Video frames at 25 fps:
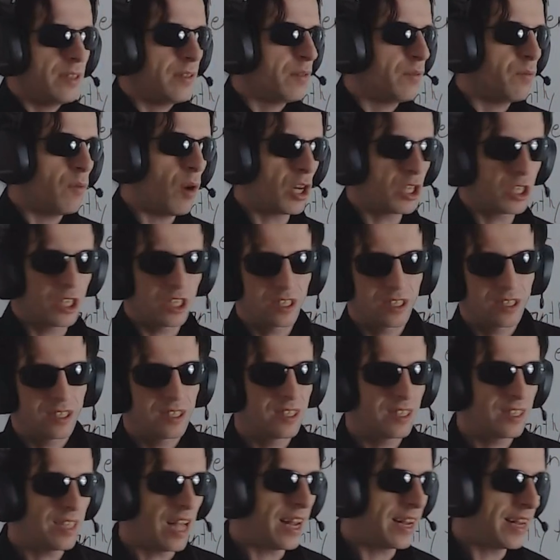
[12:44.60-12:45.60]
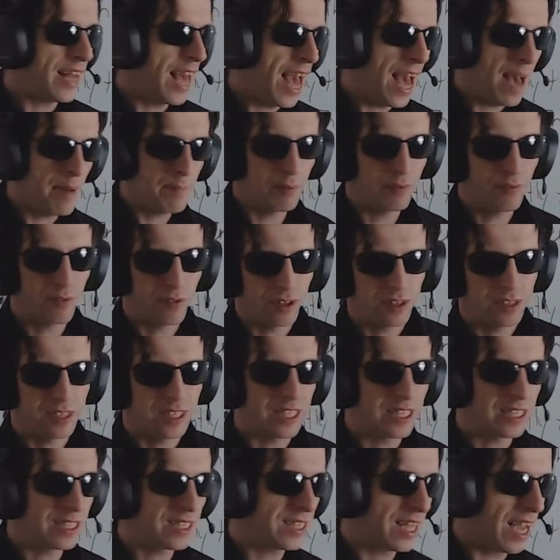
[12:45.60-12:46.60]
watches the stun happen for
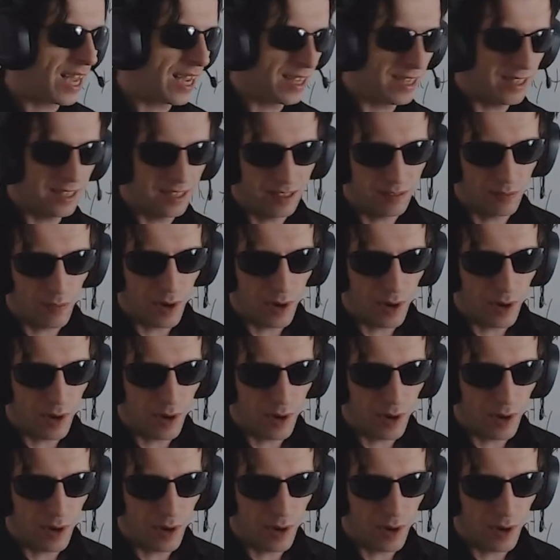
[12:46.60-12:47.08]
6 seconds,